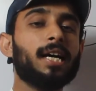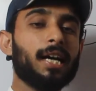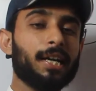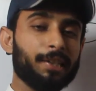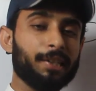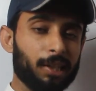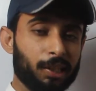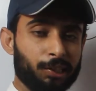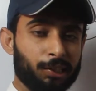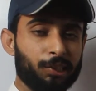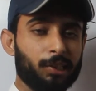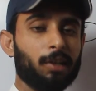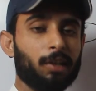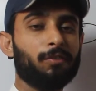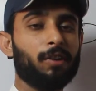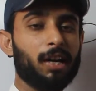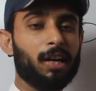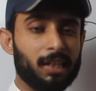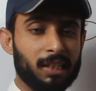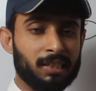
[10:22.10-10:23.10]
inertia.
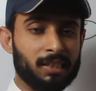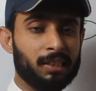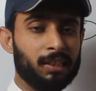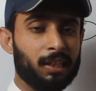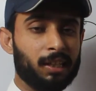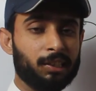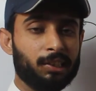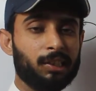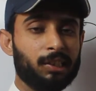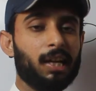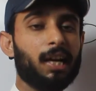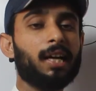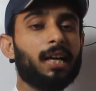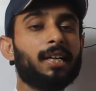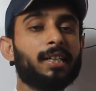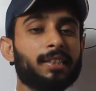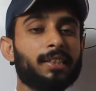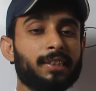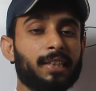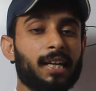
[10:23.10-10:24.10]
What is
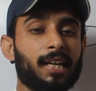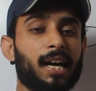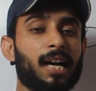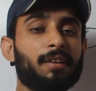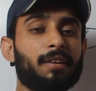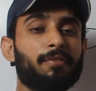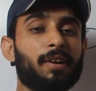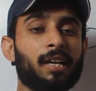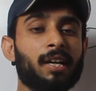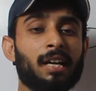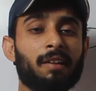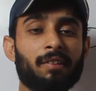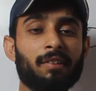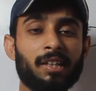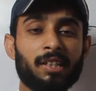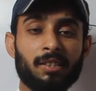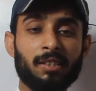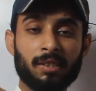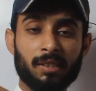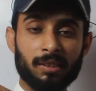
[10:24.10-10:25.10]
inertia? That whenever
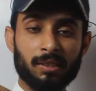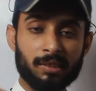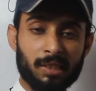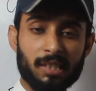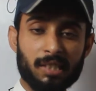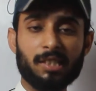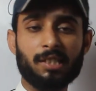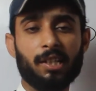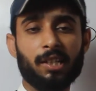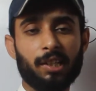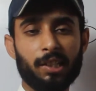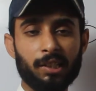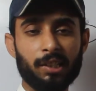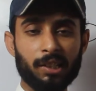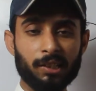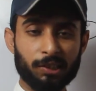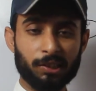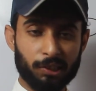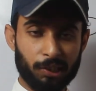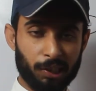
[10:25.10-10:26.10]
it resists in
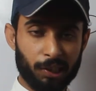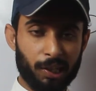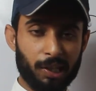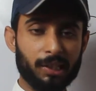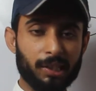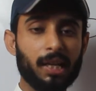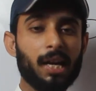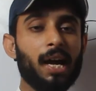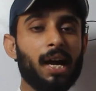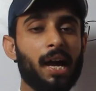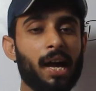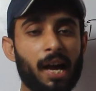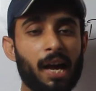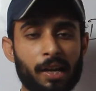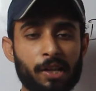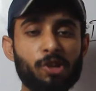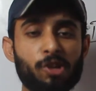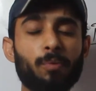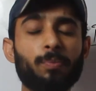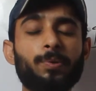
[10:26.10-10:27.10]
its change,
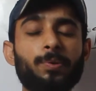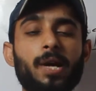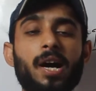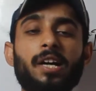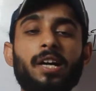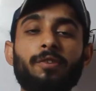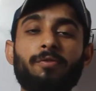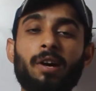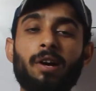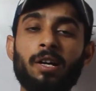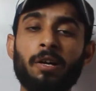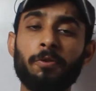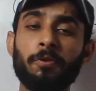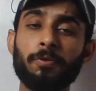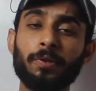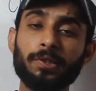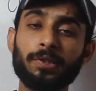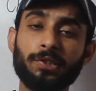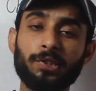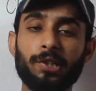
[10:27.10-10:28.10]
any object whenever
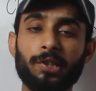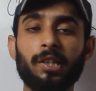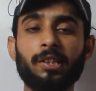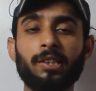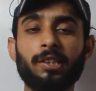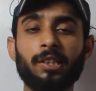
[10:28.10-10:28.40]
we change